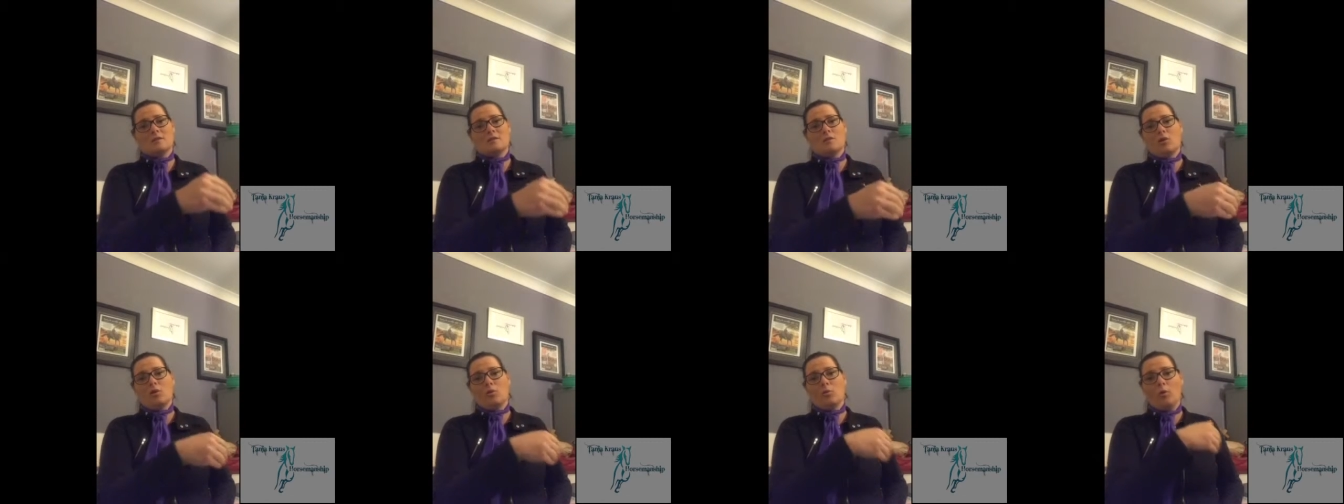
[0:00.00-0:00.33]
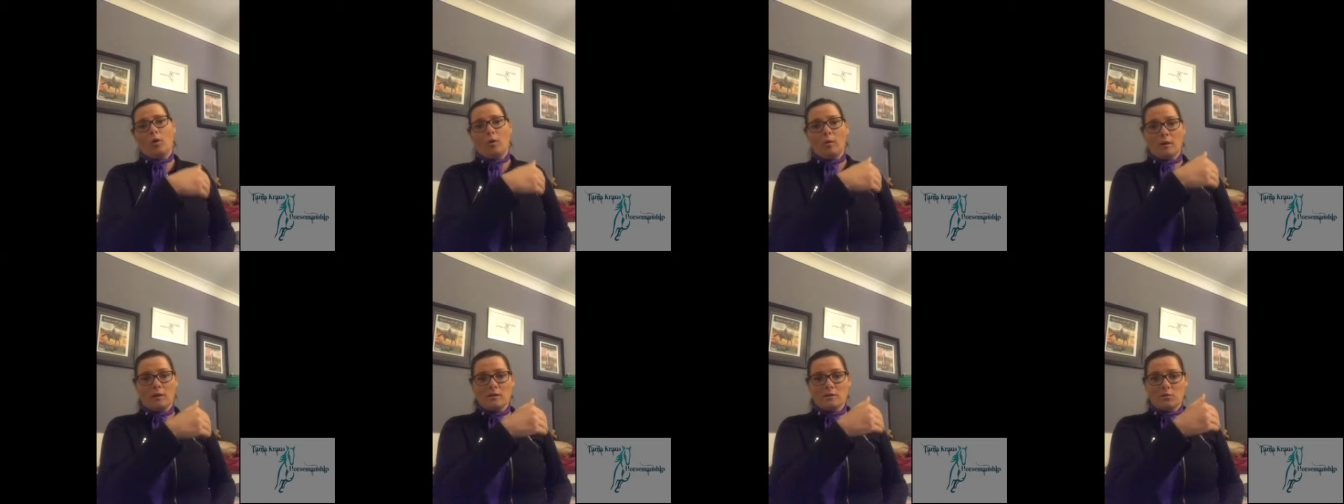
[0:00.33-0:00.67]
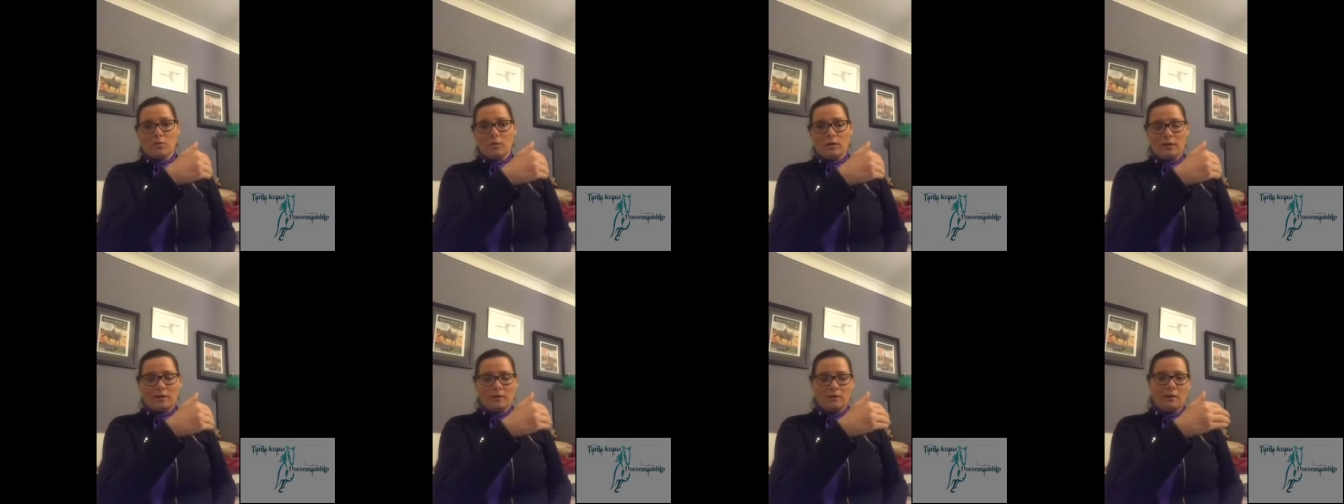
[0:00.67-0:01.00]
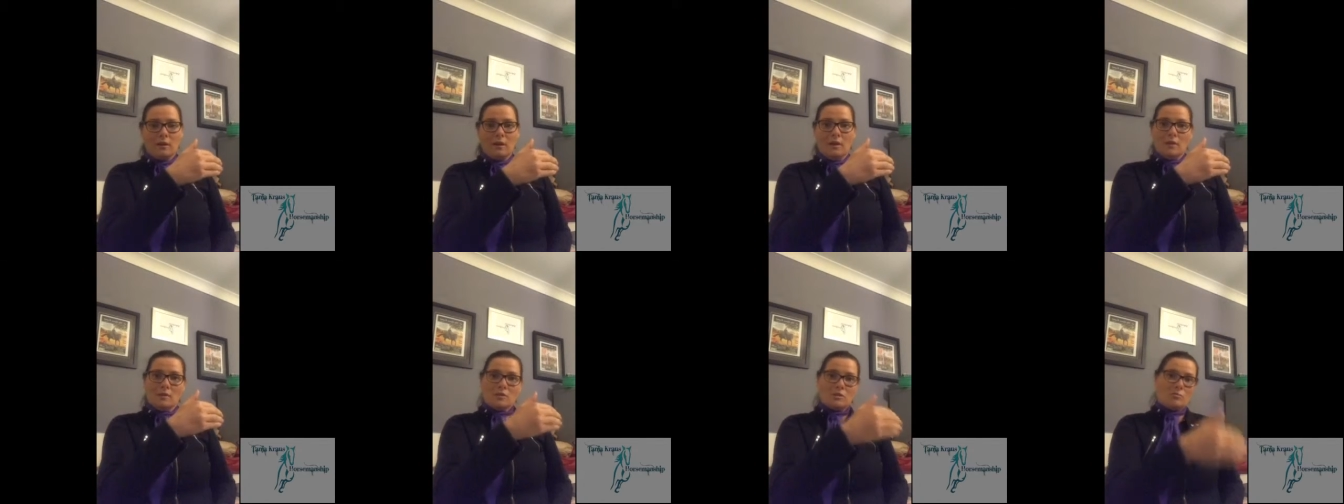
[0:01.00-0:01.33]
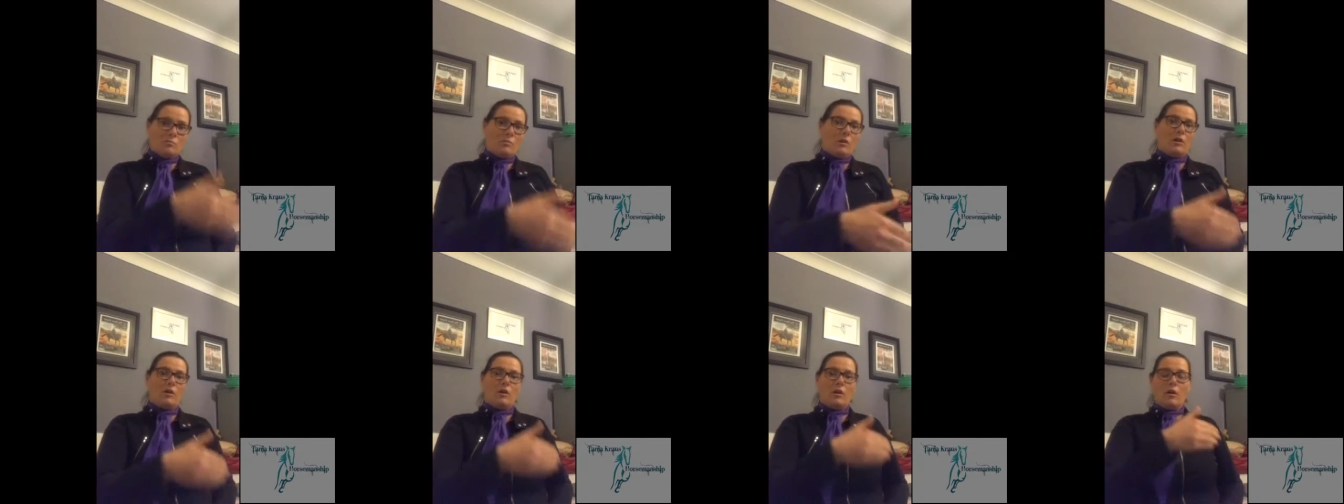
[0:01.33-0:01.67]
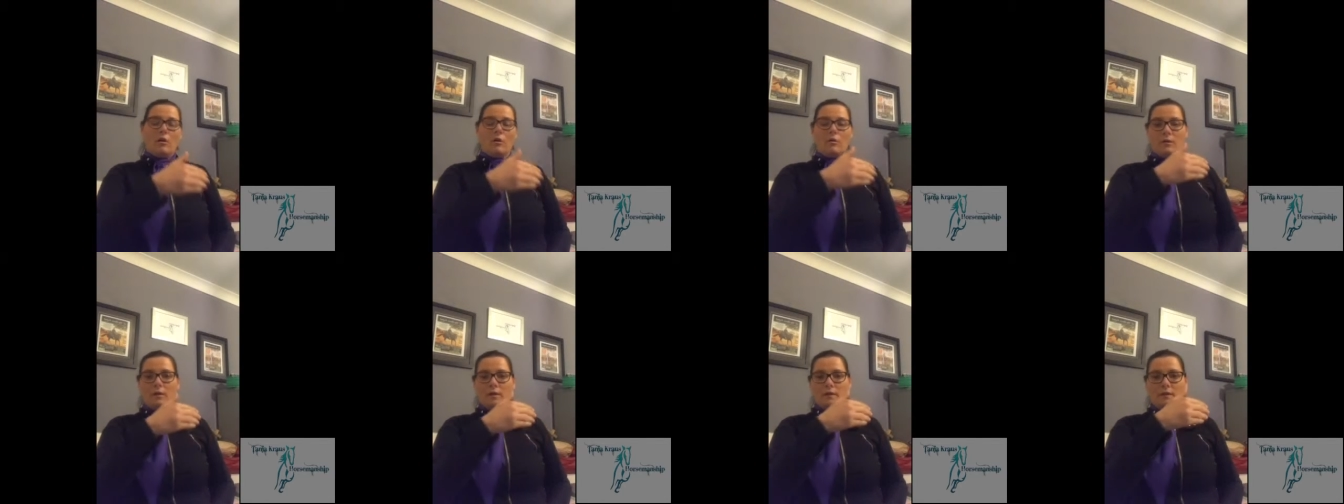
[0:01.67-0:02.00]
so what we're doing
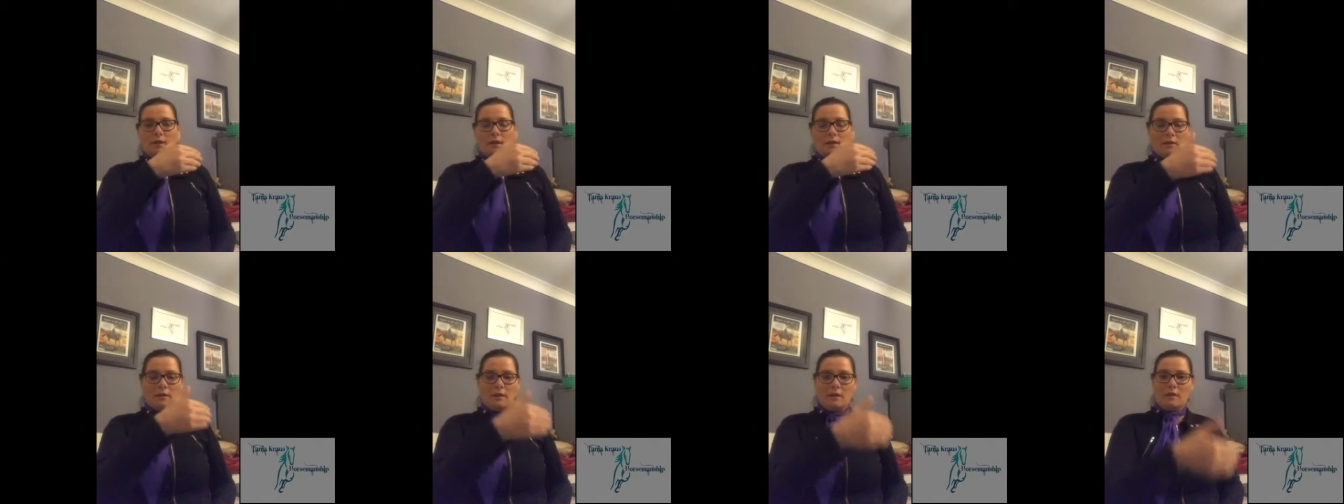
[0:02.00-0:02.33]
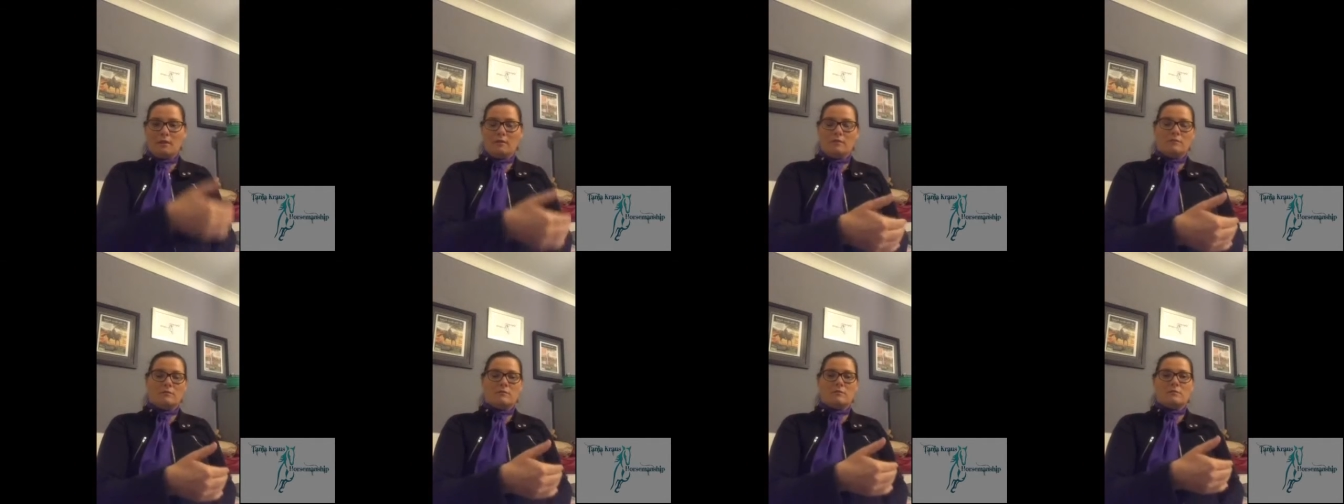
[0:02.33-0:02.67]
tomorrow and then